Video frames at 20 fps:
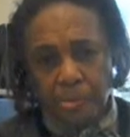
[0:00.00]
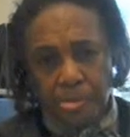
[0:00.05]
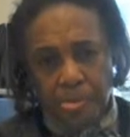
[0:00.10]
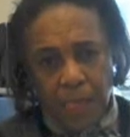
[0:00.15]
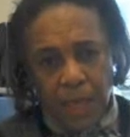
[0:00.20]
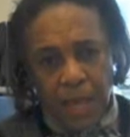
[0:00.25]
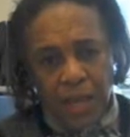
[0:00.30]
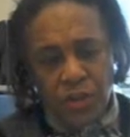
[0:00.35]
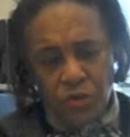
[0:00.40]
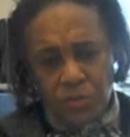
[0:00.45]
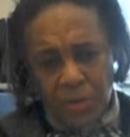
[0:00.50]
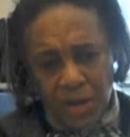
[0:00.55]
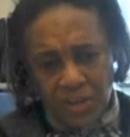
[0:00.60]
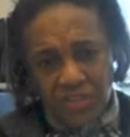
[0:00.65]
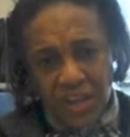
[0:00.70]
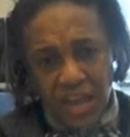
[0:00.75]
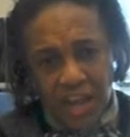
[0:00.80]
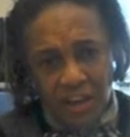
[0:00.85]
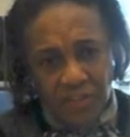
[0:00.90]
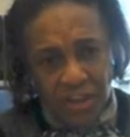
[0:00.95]
and you must
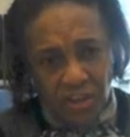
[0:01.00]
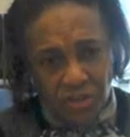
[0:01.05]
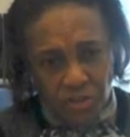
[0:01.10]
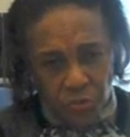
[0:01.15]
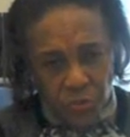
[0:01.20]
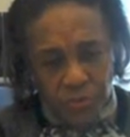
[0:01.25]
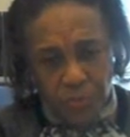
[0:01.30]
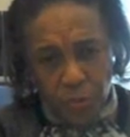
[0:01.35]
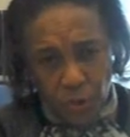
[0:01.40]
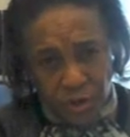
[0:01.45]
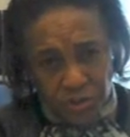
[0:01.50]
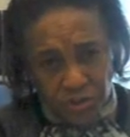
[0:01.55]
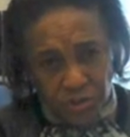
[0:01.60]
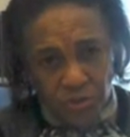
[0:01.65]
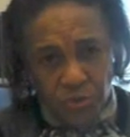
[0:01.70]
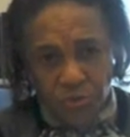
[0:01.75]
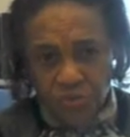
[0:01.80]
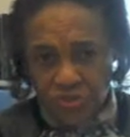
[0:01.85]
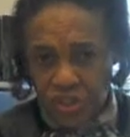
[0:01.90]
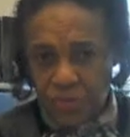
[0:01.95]
have a
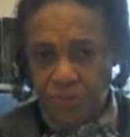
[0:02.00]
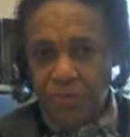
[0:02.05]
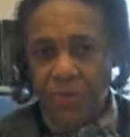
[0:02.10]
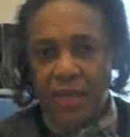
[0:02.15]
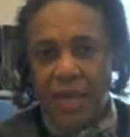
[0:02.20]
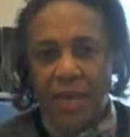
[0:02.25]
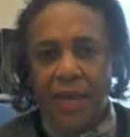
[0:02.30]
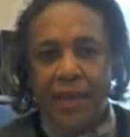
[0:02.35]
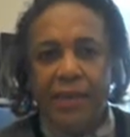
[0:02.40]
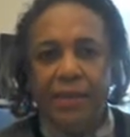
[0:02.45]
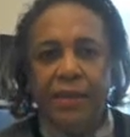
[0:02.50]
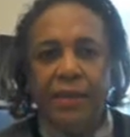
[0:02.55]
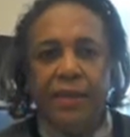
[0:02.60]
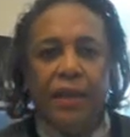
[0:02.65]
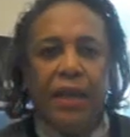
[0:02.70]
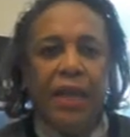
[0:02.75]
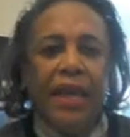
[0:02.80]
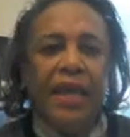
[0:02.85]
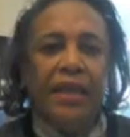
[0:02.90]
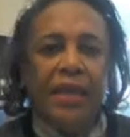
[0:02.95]
3.2 GPA
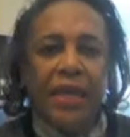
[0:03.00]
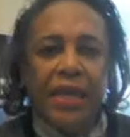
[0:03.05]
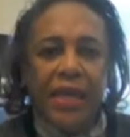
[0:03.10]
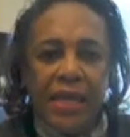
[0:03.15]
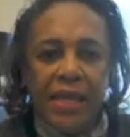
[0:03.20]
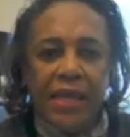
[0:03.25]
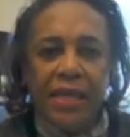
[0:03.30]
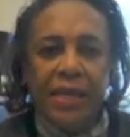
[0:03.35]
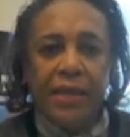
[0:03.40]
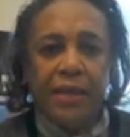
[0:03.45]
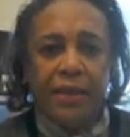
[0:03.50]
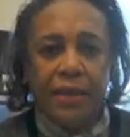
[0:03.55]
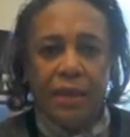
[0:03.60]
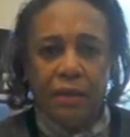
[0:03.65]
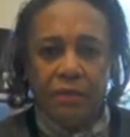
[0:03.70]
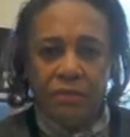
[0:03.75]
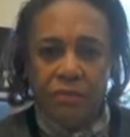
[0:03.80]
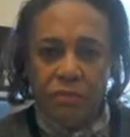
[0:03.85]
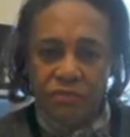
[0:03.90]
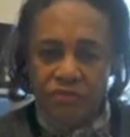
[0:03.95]
in any
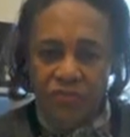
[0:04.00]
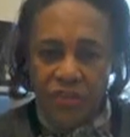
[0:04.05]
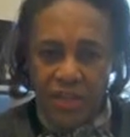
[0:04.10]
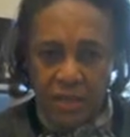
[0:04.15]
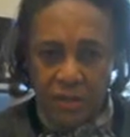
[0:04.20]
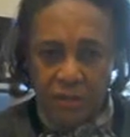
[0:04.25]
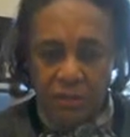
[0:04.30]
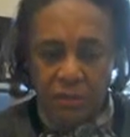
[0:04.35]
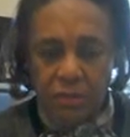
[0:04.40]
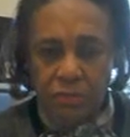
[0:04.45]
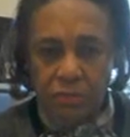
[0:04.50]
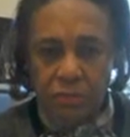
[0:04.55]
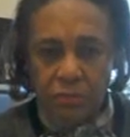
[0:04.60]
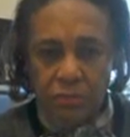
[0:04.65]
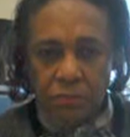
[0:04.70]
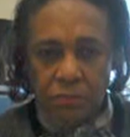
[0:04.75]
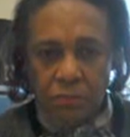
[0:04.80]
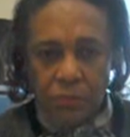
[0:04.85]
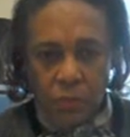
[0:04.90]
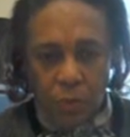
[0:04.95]
field.
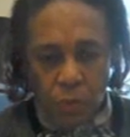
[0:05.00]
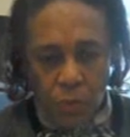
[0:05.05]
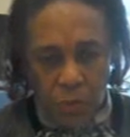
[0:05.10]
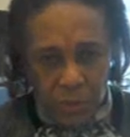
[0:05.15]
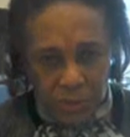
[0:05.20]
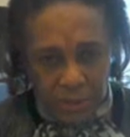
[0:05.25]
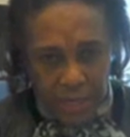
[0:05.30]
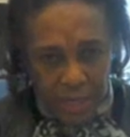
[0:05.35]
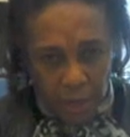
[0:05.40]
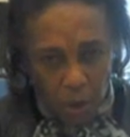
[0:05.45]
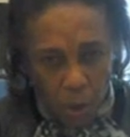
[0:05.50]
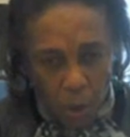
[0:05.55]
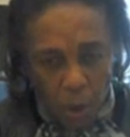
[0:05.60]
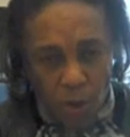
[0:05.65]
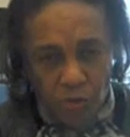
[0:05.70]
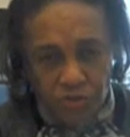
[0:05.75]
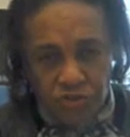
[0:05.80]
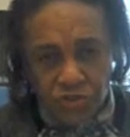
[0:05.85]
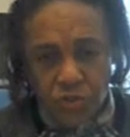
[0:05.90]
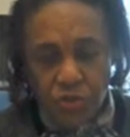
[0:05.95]
We will take all
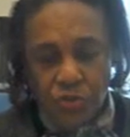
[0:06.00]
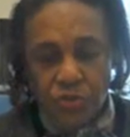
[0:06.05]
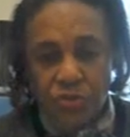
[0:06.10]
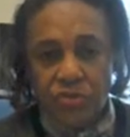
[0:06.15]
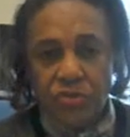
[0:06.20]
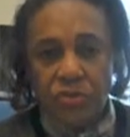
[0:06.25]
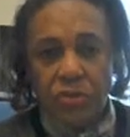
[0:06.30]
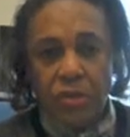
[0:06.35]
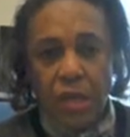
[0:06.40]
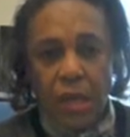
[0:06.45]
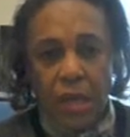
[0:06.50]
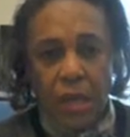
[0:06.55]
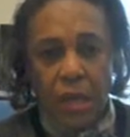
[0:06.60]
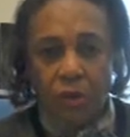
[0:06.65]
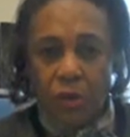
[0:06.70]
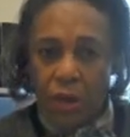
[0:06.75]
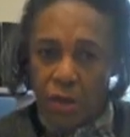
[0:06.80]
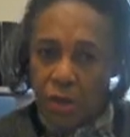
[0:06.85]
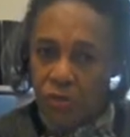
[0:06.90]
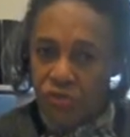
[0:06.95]
students,
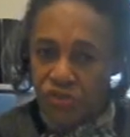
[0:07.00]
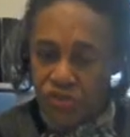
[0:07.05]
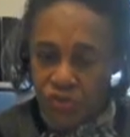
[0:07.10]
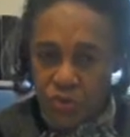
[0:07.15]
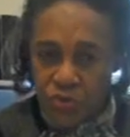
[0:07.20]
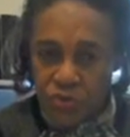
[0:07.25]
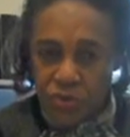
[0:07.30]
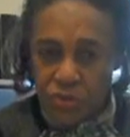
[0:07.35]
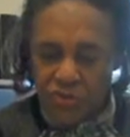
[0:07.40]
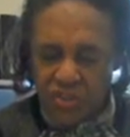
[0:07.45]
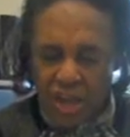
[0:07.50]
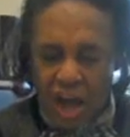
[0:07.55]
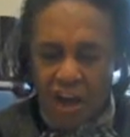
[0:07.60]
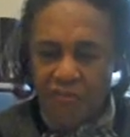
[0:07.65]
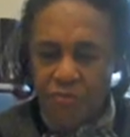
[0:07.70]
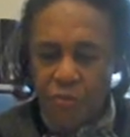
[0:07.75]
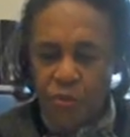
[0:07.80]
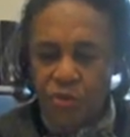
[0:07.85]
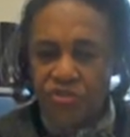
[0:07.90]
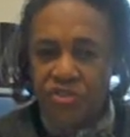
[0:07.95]

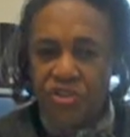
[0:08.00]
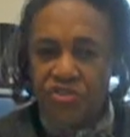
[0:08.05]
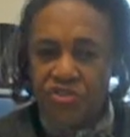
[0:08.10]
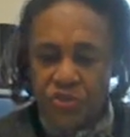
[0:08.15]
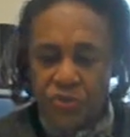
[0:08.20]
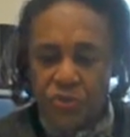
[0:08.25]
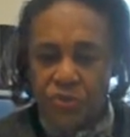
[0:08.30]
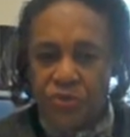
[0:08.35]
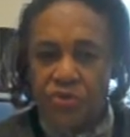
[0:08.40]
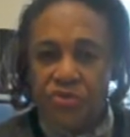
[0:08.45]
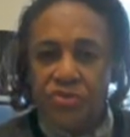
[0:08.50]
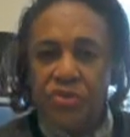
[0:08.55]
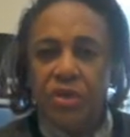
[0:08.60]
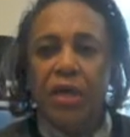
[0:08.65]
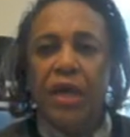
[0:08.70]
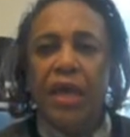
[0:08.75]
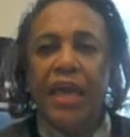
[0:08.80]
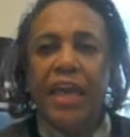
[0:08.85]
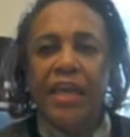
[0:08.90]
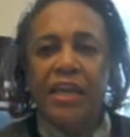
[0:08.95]
sophomores and juniors,
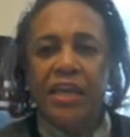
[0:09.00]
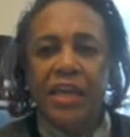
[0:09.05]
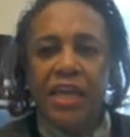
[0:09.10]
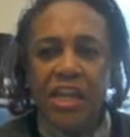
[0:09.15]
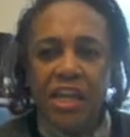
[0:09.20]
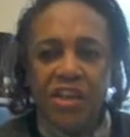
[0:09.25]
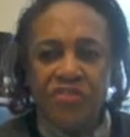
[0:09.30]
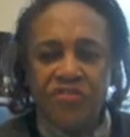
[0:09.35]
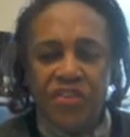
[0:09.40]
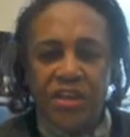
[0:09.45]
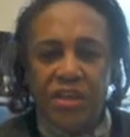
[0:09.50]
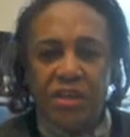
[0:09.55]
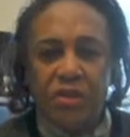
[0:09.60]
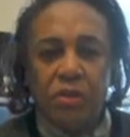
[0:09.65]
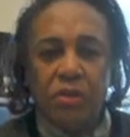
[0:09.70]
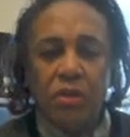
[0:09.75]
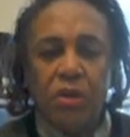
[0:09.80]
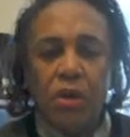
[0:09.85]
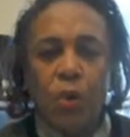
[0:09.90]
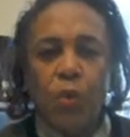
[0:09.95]
in any field
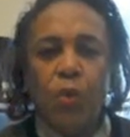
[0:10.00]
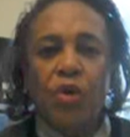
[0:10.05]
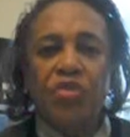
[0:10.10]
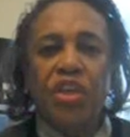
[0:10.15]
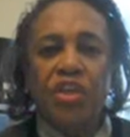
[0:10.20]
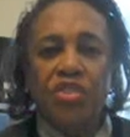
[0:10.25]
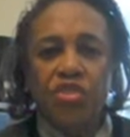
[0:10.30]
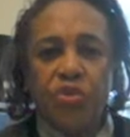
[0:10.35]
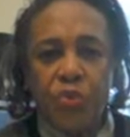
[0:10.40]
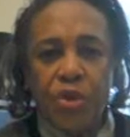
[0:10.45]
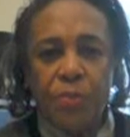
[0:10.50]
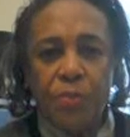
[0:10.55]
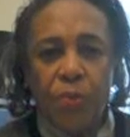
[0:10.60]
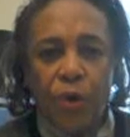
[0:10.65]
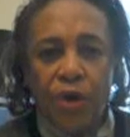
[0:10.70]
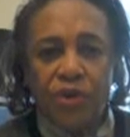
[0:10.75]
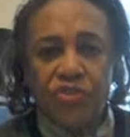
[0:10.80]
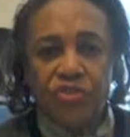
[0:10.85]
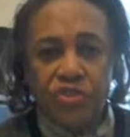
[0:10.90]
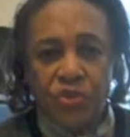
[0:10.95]
with a
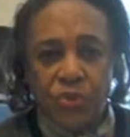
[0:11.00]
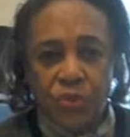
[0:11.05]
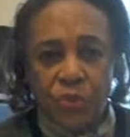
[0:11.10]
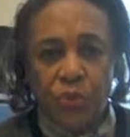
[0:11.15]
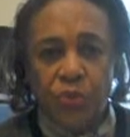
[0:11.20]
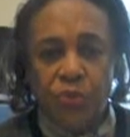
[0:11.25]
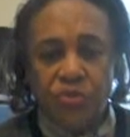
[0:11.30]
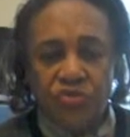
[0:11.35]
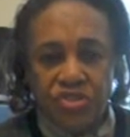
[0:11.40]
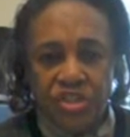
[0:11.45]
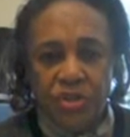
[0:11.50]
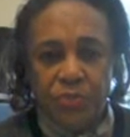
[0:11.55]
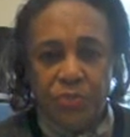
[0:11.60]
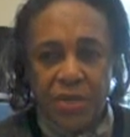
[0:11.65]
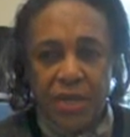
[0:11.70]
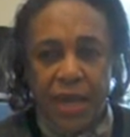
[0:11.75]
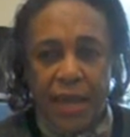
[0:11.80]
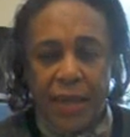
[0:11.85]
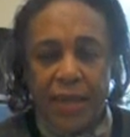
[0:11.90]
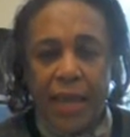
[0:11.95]
3.2
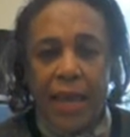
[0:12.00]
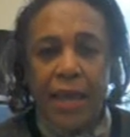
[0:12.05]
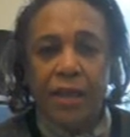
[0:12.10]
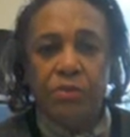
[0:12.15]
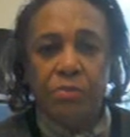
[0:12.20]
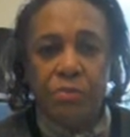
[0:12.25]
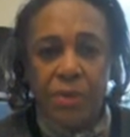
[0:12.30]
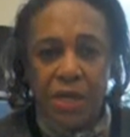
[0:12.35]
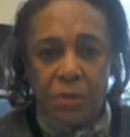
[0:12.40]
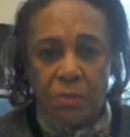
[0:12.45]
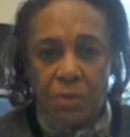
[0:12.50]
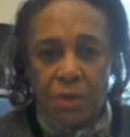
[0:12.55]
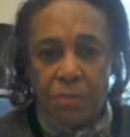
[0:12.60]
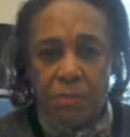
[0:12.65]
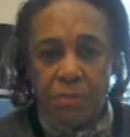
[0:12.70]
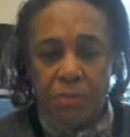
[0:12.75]
GPA at minimum.